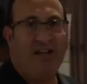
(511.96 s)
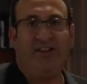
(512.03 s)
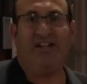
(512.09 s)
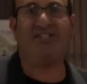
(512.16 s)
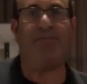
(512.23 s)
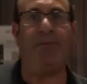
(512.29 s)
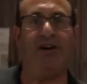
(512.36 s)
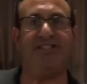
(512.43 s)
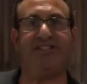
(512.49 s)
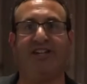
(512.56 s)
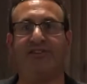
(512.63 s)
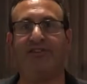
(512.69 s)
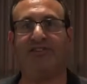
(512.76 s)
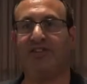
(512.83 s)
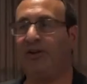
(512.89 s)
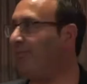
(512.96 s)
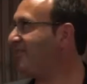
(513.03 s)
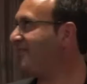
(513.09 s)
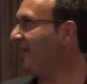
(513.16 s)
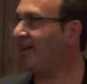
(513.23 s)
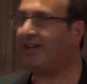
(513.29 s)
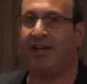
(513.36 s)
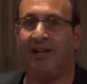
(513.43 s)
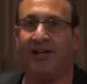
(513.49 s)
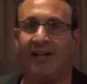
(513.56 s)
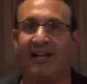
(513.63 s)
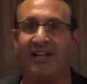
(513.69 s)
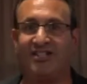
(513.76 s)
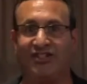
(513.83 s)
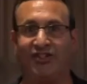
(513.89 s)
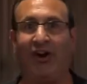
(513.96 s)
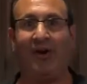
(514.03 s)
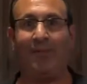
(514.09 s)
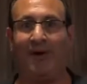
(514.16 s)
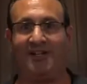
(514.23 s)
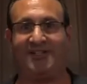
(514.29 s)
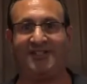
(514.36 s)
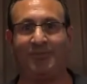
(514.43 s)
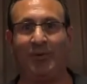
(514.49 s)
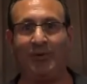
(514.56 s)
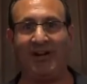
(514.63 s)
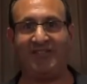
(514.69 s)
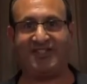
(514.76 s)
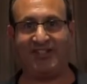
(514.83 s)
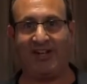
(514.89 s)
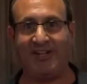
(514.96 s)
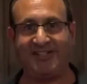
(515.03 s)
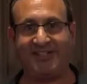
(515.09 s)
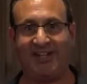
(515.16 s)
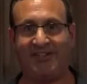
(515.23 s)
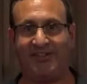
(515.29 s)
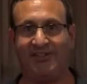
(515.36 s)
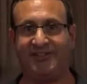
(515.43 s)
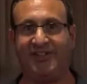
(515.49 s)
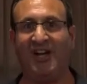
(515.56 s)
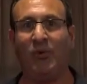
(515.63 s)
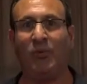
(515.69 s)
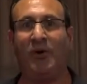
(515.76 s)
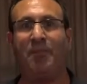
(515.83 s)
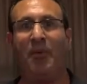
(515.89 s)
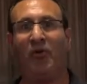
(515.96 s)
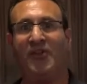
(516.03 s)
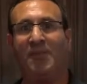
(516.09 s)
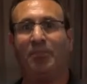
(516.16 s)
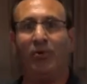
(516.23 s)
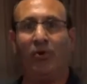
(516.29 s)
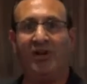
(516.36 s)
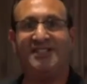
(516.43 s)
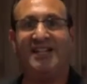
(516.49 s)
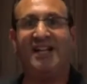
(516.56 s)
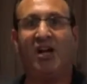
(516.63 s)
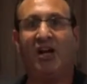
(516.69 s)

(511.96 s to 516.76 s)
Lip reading: the Experience Center is almost like a Starbucks, where we have study centers, where both employees and